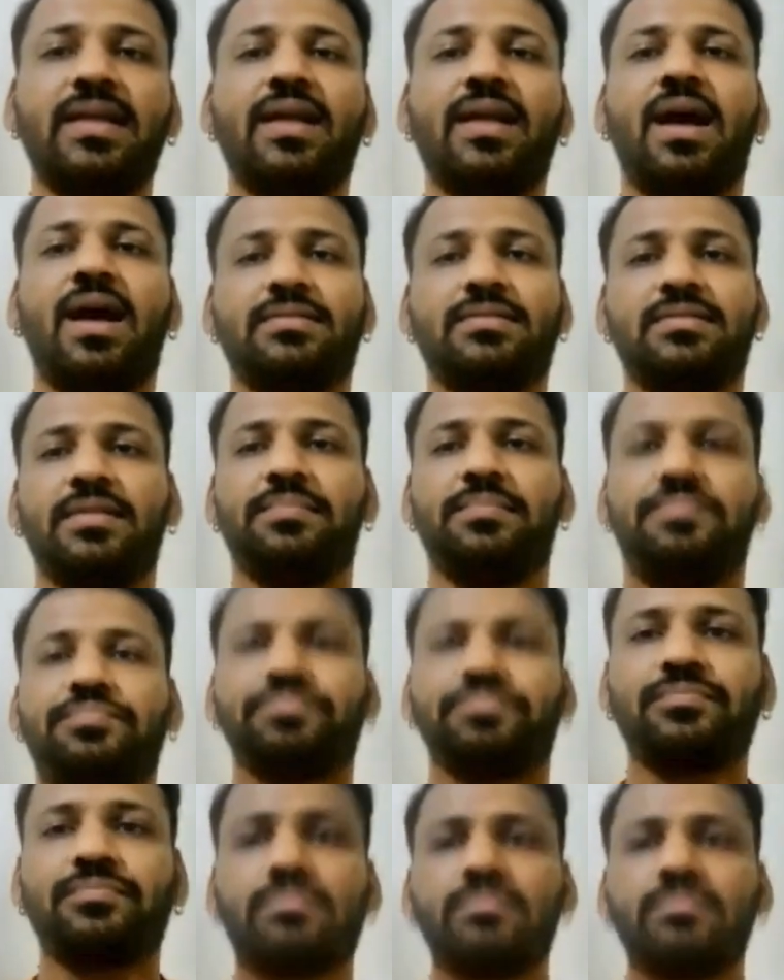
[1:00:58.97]
can ask them.
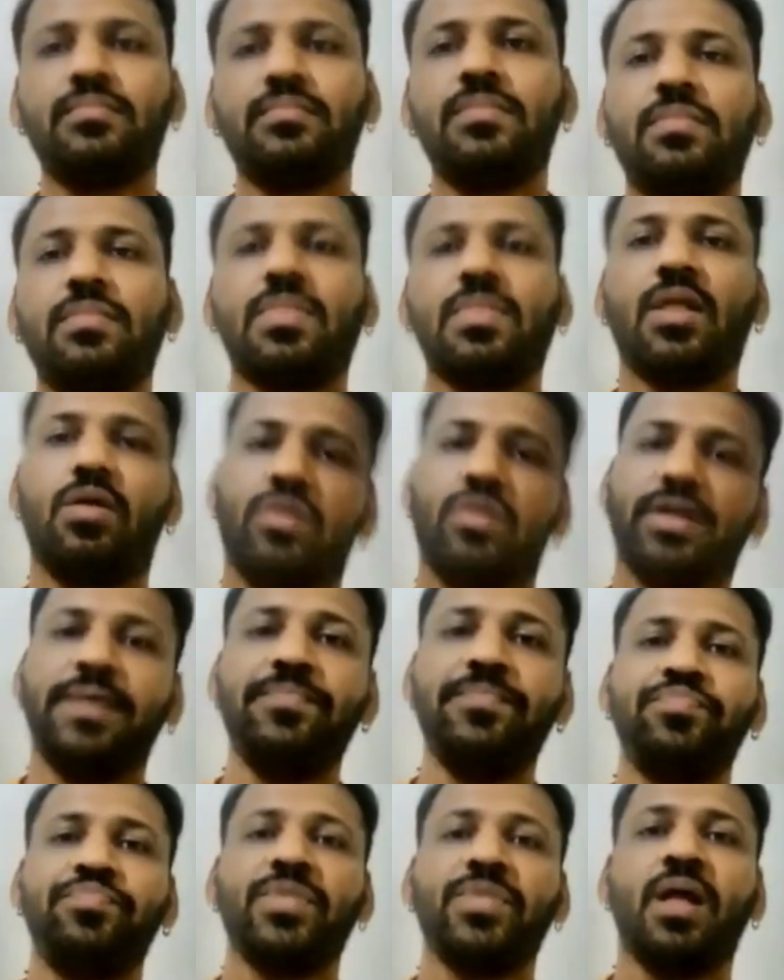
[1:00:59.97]

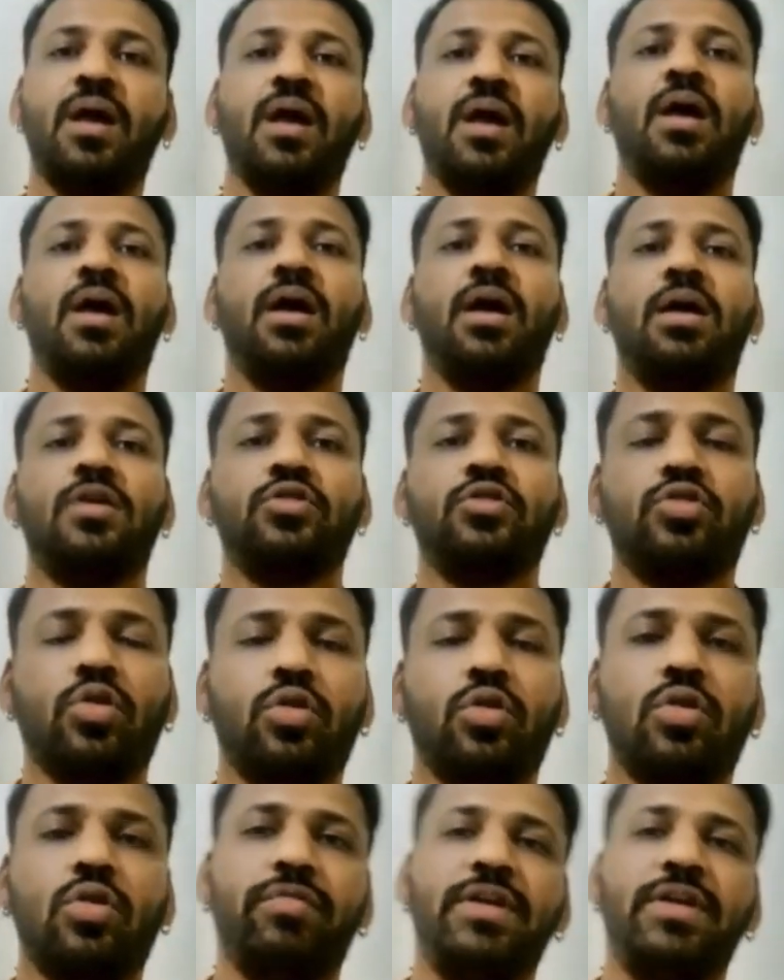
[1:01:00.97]
Okay.
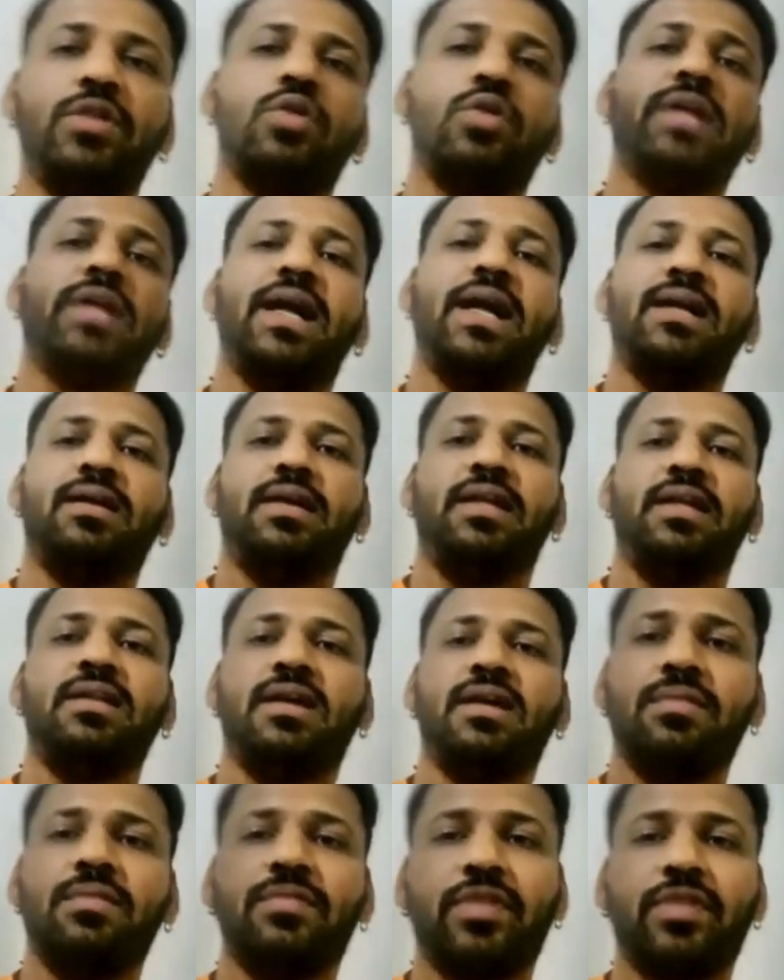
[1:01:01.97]
So we know that in
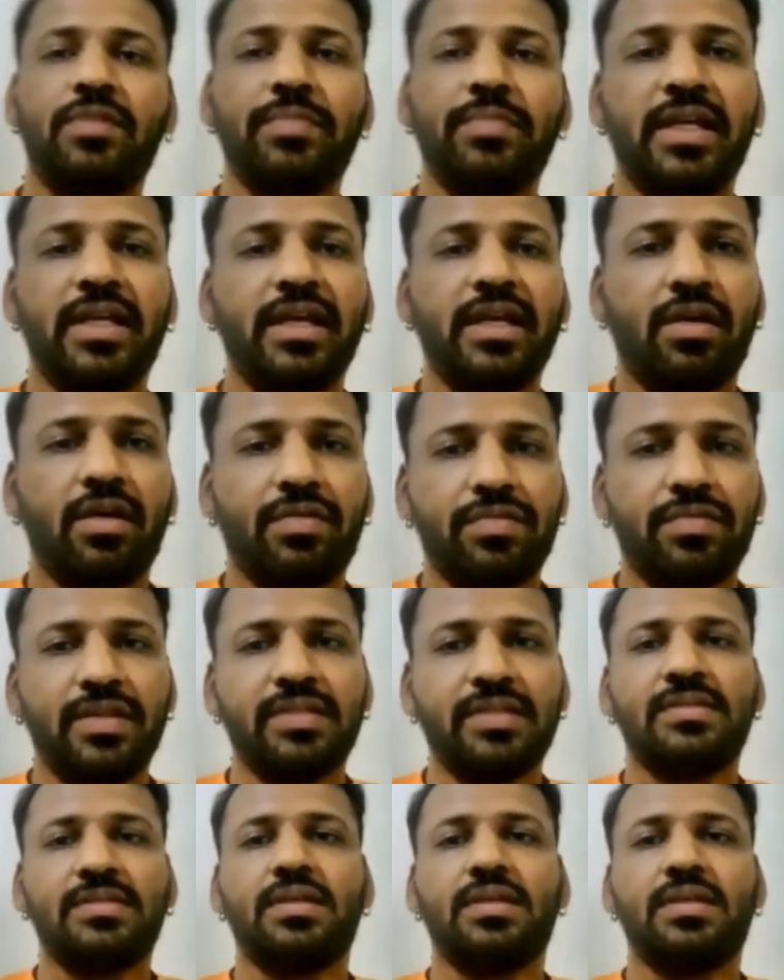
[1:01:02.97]
conformity of this